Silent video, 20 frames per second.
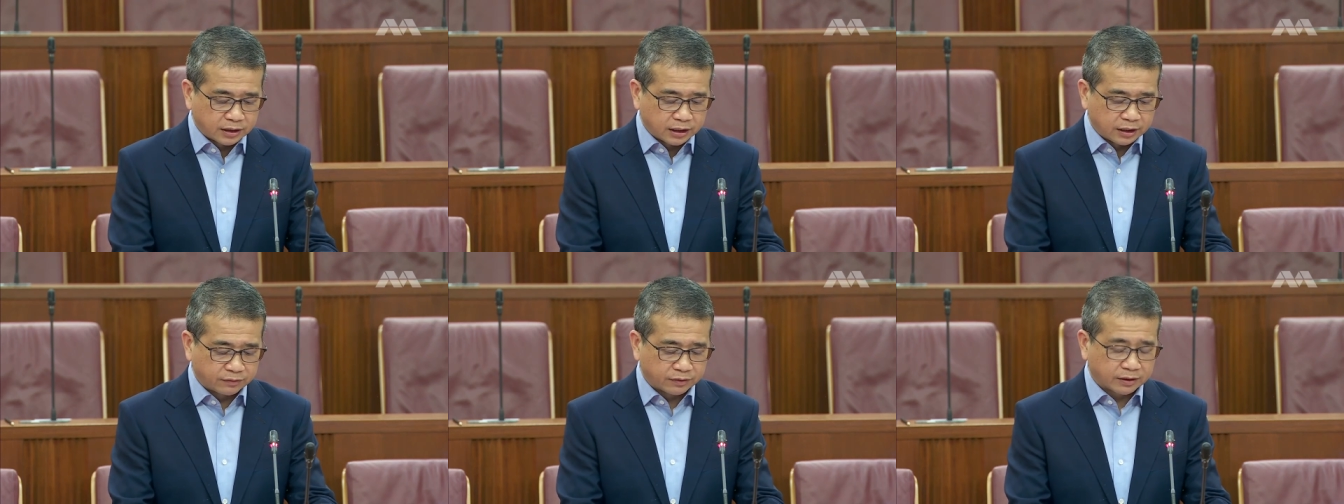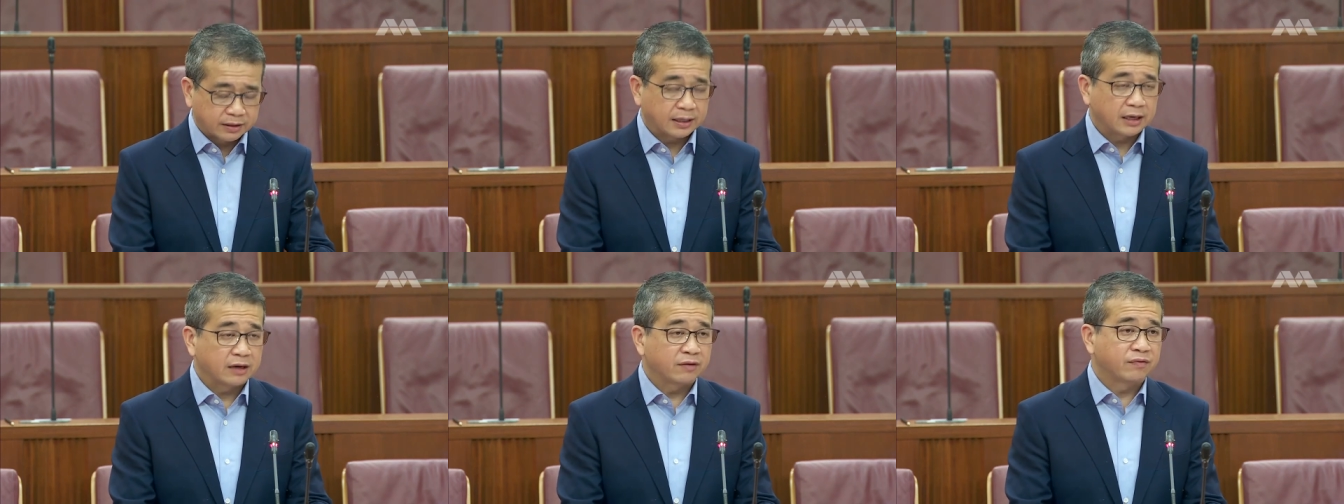If
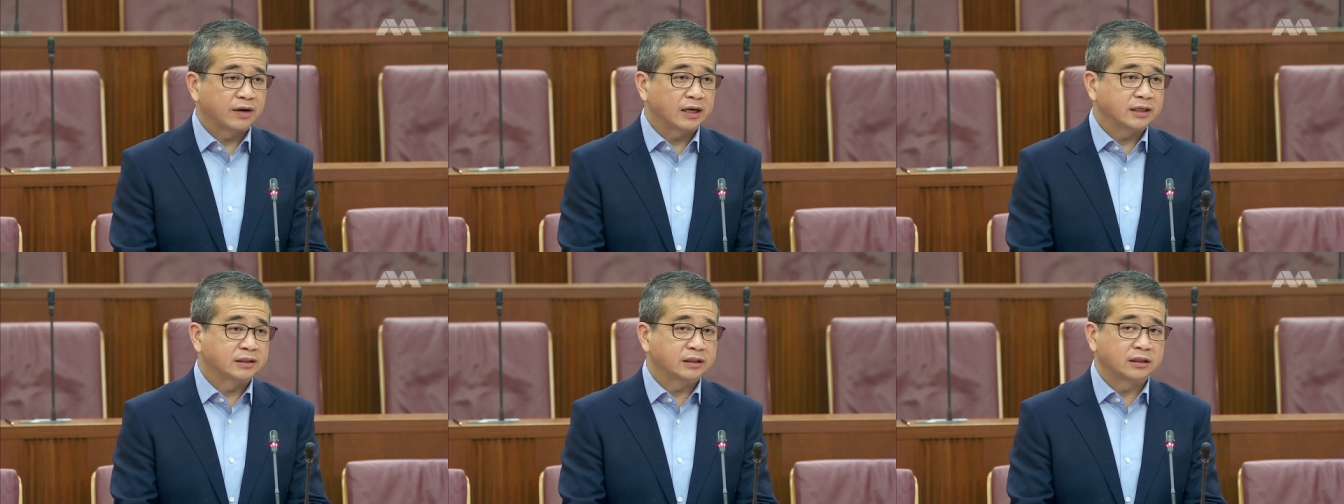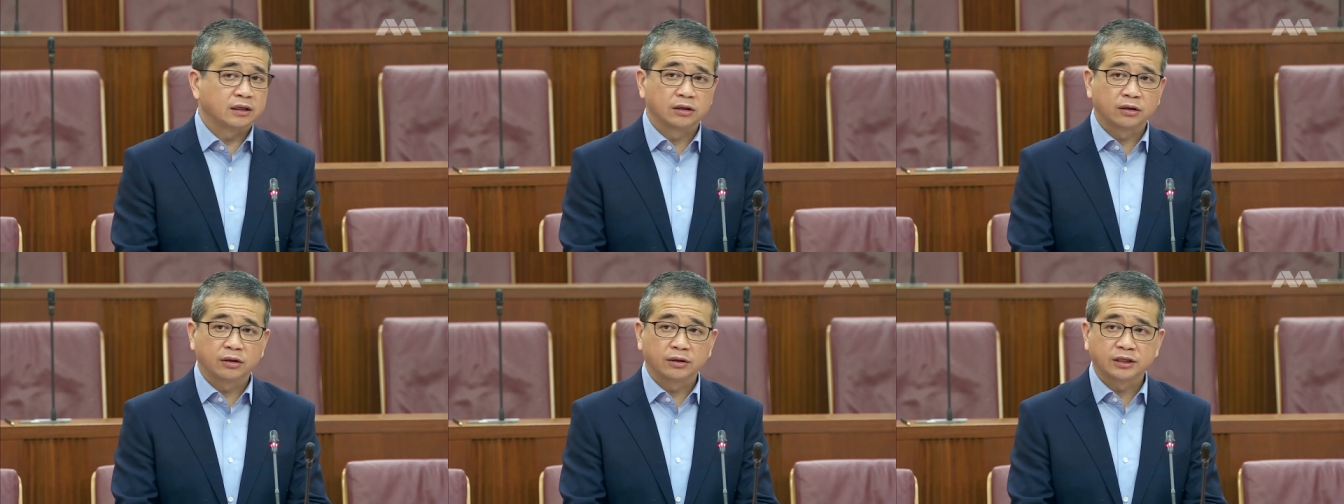a client finds
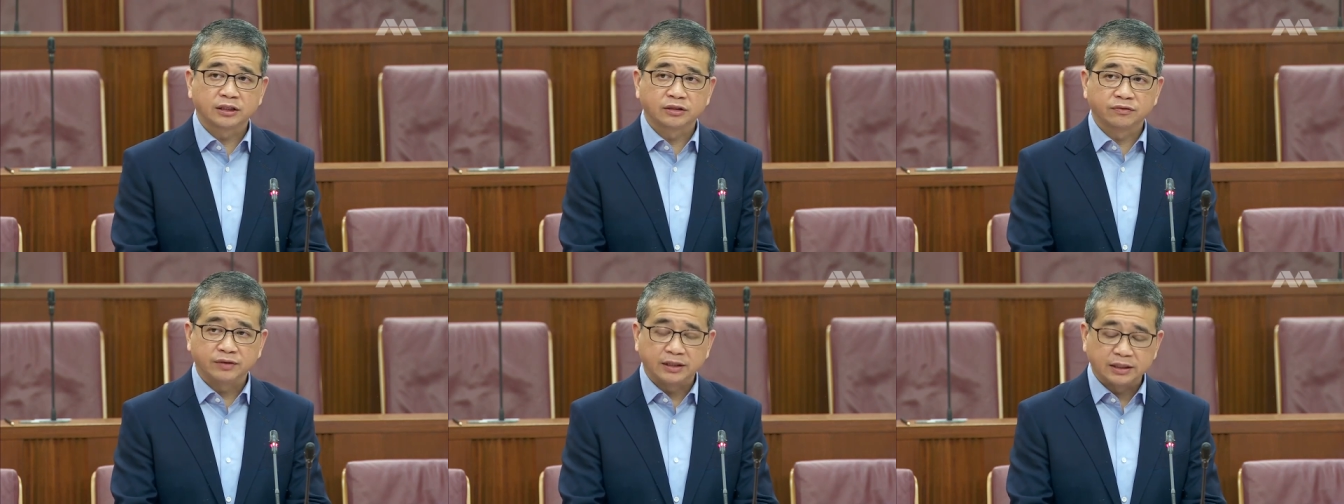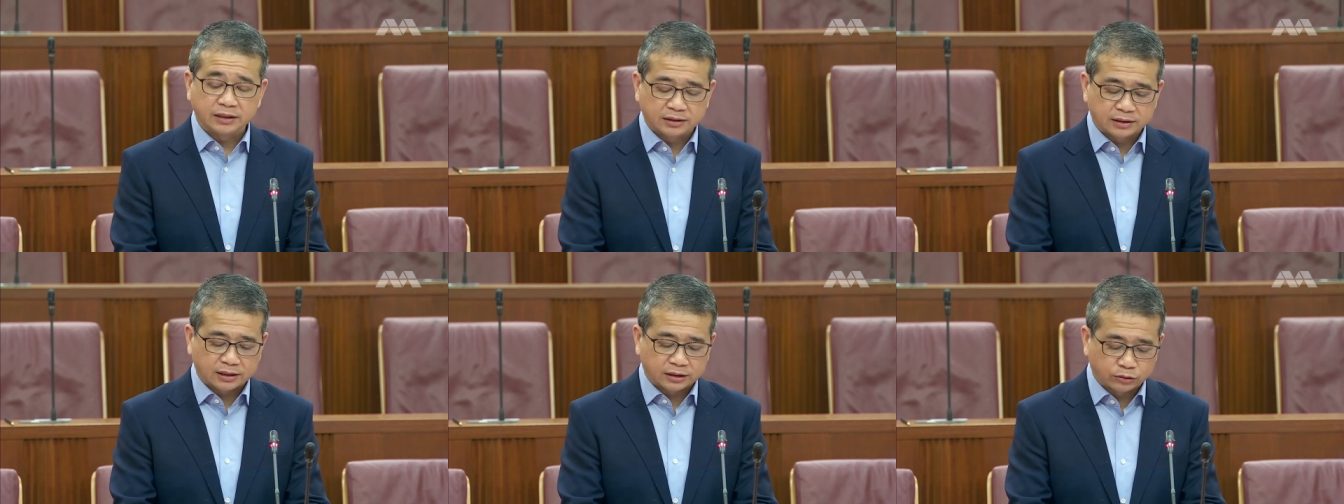that a lawyer's
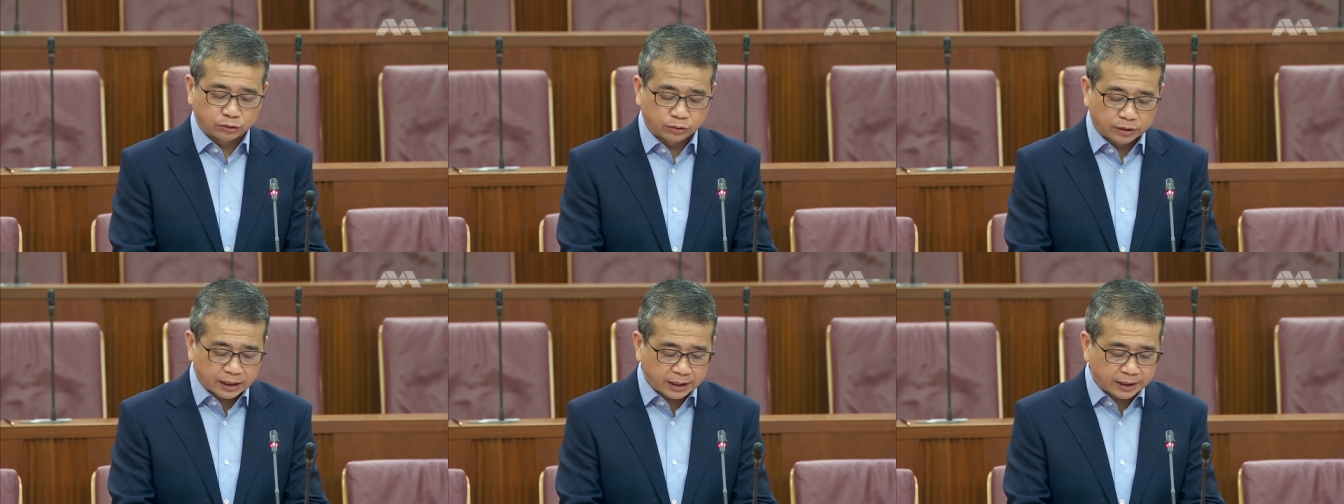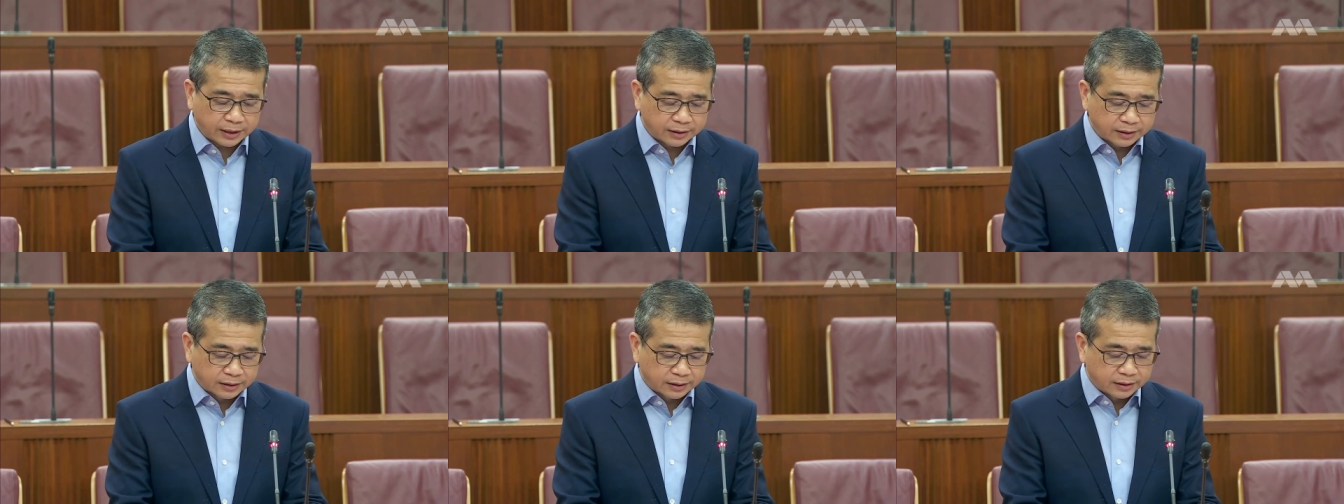fees are too
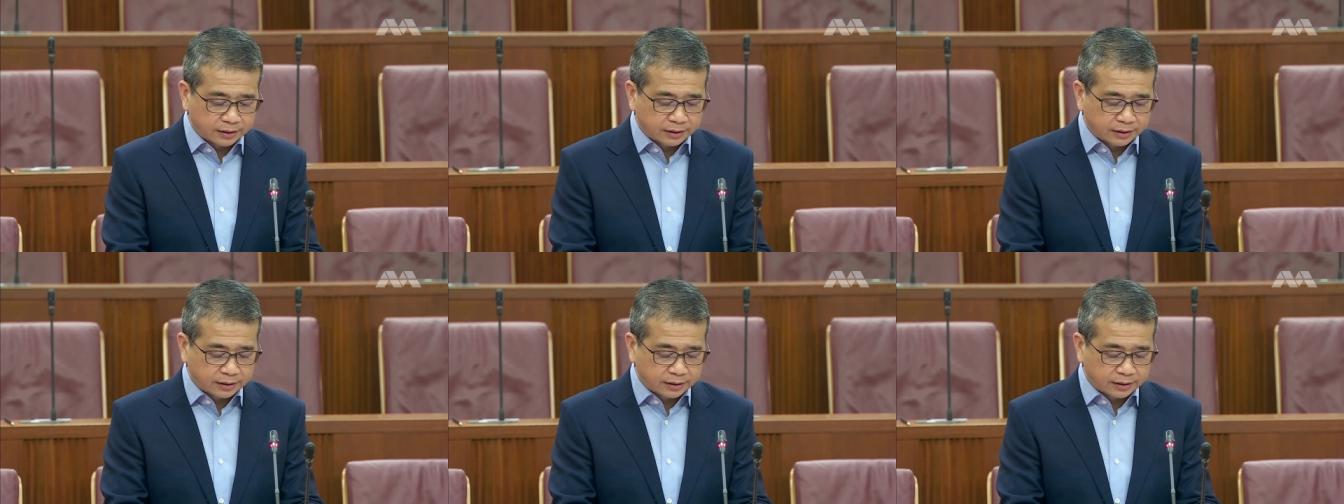high,